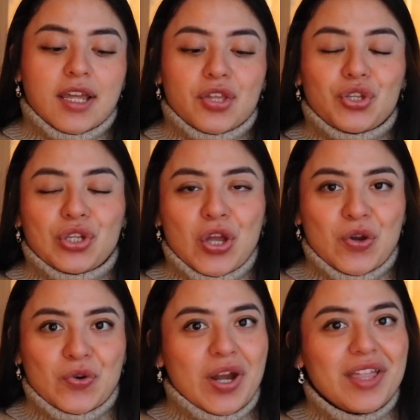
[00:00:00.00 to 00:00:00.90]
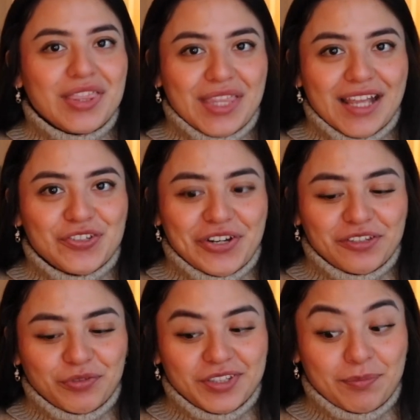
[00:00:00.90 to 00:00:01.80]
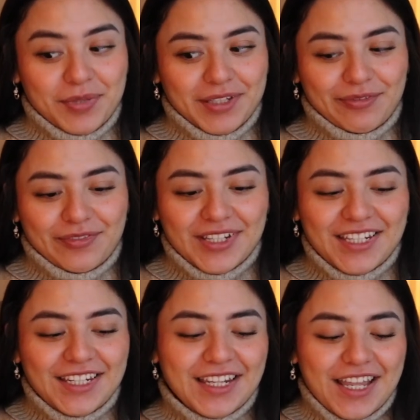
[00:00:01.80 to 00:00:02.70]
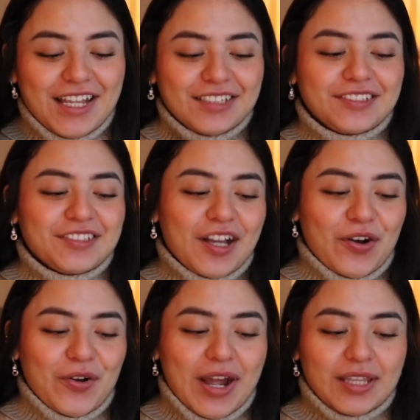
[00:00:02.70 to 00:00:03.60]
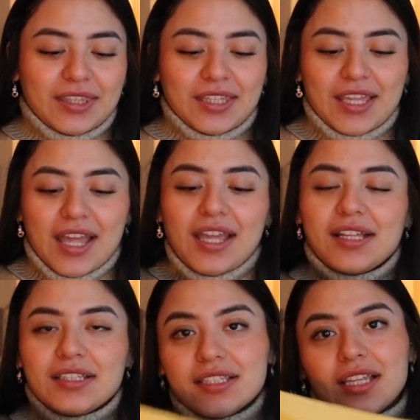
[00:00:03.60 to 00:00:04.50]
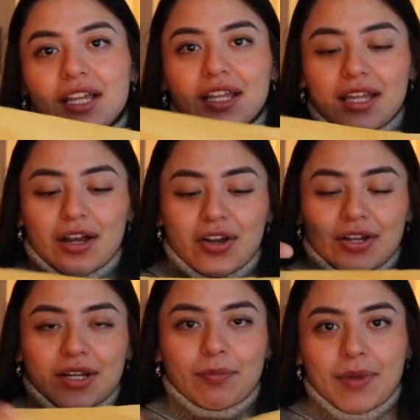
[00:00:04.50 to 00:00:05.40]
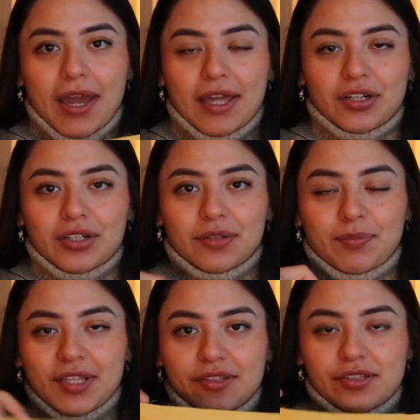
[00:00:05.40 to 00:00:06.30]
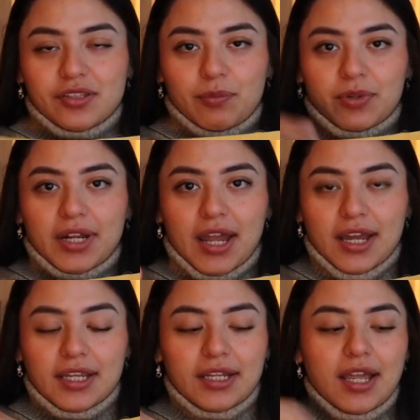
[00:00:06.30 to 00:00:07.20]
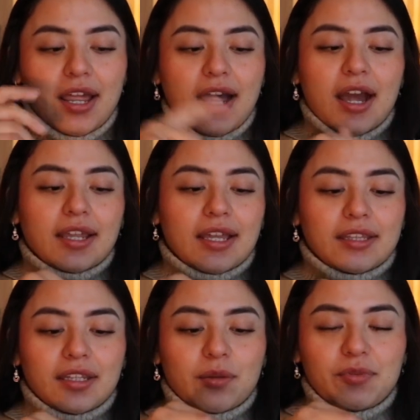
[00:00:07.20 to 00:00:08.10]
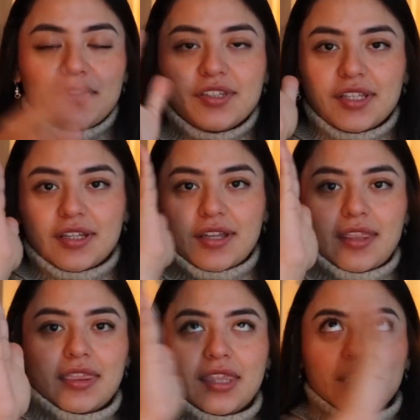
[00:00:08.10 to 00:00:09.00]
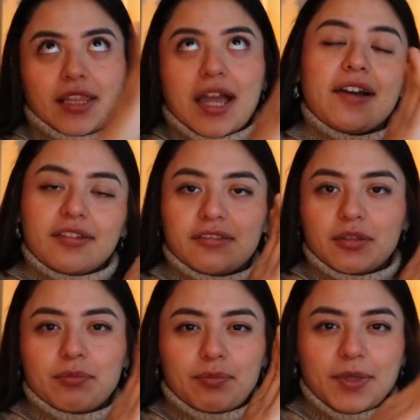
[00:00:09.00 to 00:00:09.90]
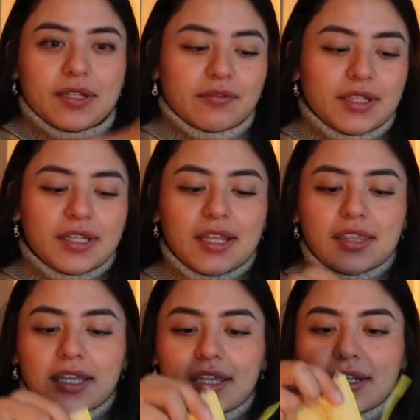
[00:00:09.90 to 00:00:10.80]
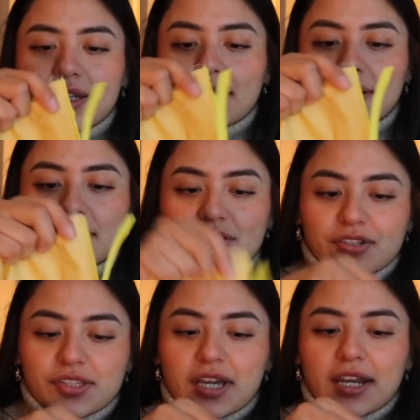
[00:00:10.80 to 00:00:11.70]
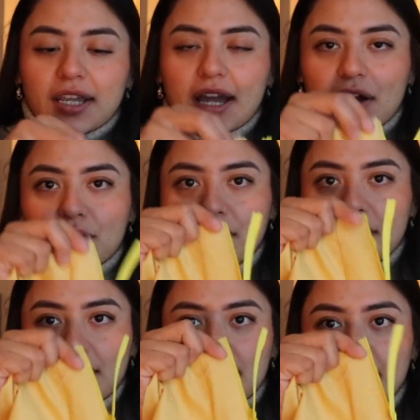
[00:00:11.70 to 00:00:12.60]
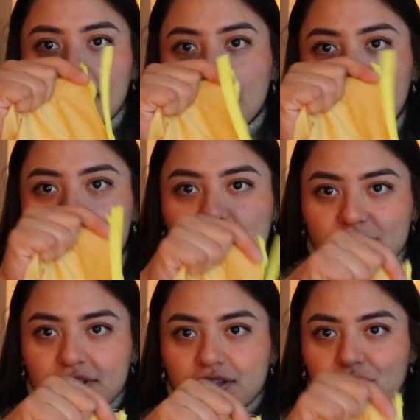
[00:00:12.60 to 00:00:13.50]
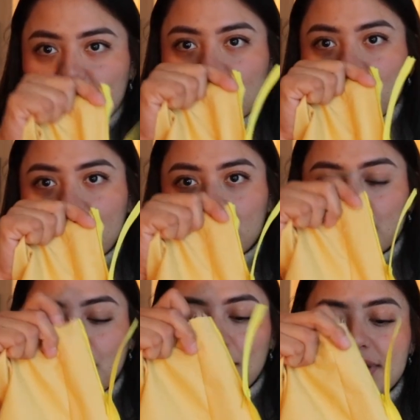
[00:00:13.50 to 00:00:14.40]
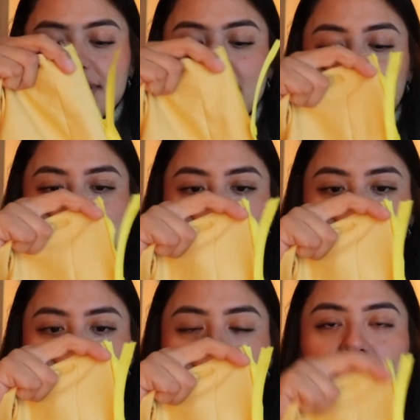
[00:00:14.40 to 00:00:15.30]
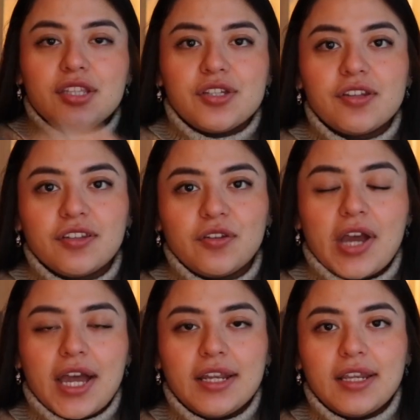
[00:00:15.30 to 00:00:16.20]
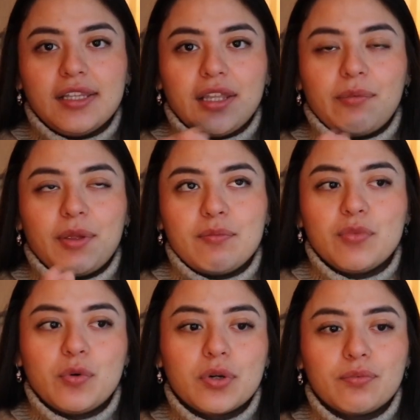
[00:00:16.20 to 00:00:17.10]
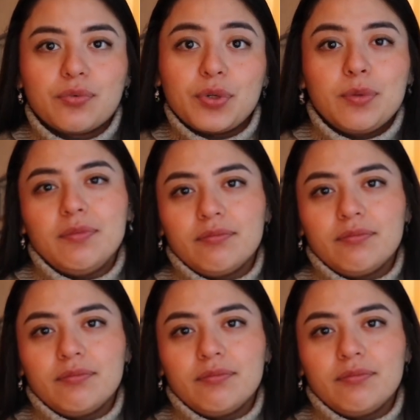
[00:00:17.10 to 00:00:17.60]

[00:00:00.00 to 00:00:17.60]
you know that dress was a bit fitted. So at the end, on pattern piece number 9, I ended up using the last bit of it and then just cutting out like an extra strip for both sides just to add a little bit more room